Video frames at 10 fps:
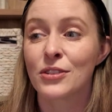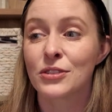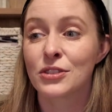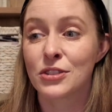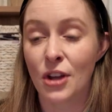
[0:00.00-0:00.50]

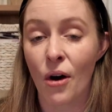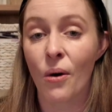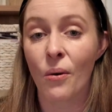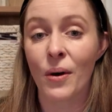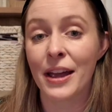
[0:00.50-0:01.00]

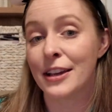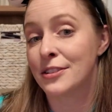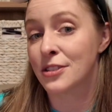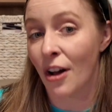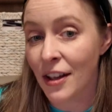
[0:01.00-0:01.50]
so
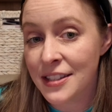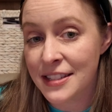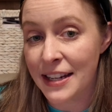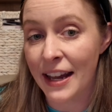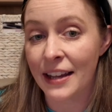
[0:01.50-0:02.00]

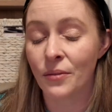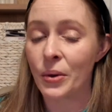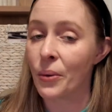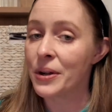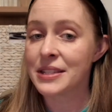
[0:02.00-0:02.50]
exhausting.
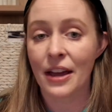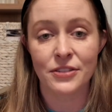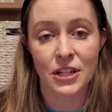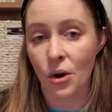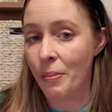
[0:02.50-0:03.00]
We always have
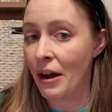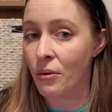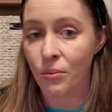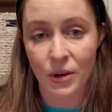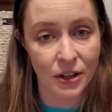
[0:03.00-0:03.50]
to go back
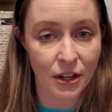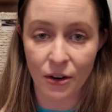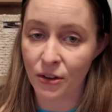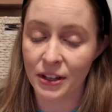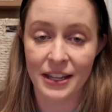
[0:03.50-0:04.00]
really
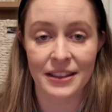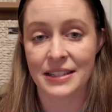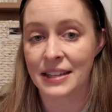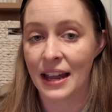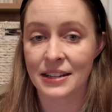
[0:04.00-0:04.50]
early in the
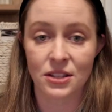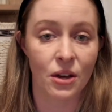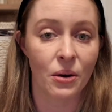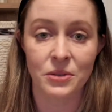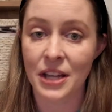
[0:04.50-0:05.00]
day to the
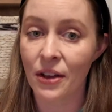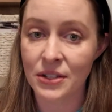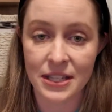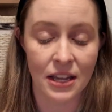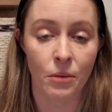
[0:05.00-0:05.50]
hotel
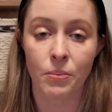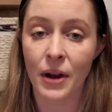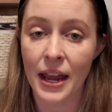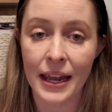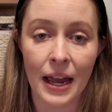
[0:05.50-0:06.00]
and take a
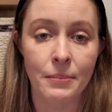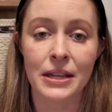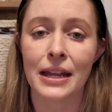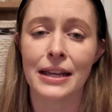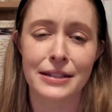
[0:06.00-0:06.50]
break. I
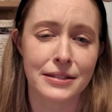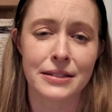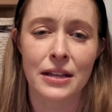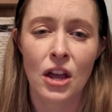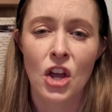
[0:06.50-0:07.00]
mean,
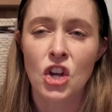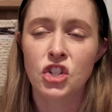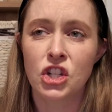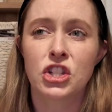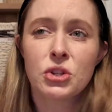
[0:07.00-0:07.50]
it's
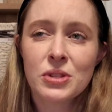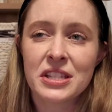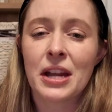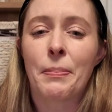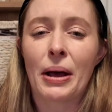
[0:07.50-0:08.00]
just you
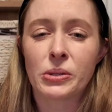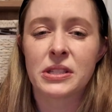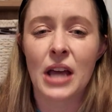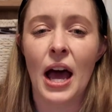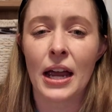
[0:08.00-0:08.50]
step
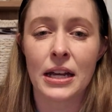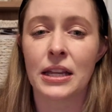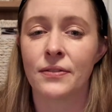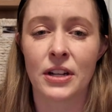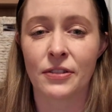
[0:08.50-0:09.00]
outside,
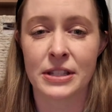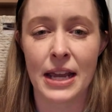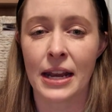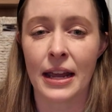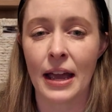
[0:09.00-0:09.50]
even if it's
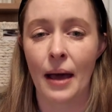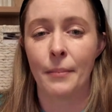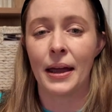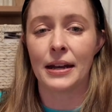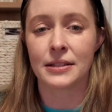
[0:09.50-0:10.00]
8
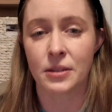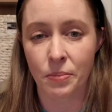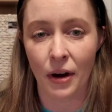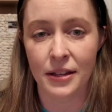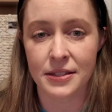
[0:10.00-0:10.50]
a.m. and it's
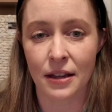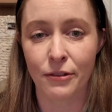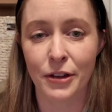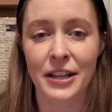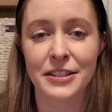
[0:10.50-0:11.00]

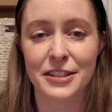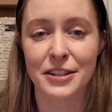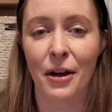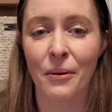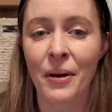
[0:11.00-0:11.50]
oppressive.
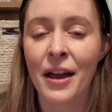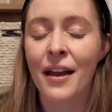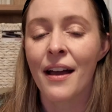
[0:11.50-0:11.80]
So